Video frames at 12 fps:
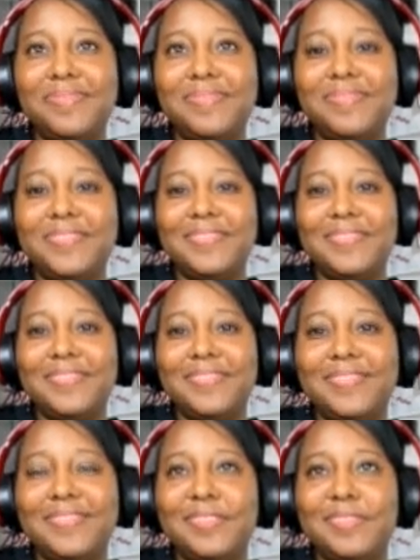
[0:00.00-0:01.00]

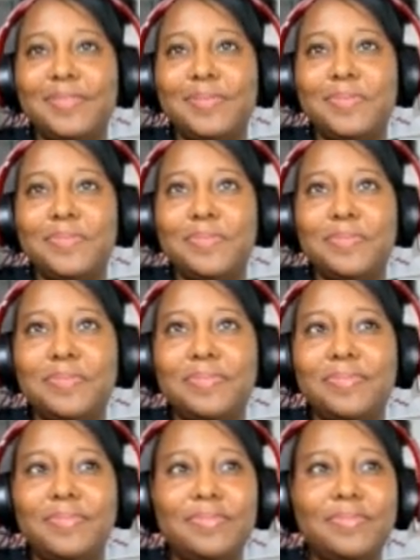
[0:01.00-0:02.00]

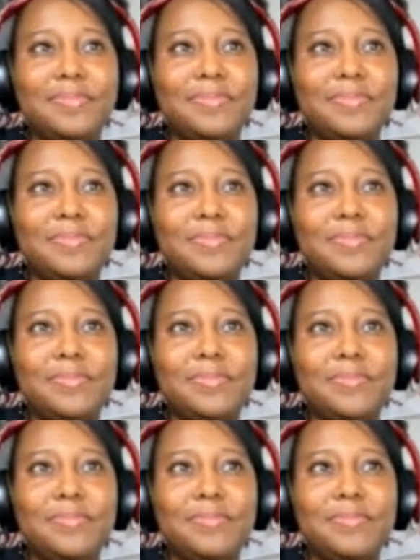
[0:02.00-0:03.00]

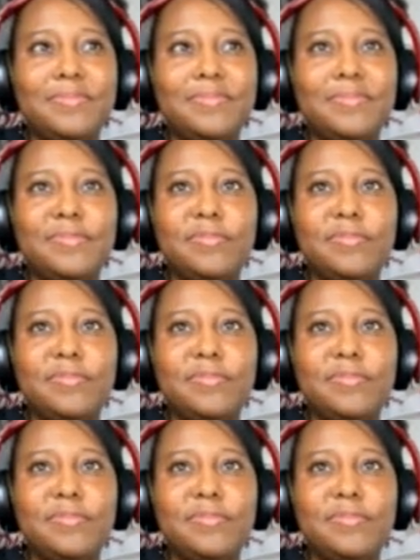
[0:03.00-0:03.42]
[no speech]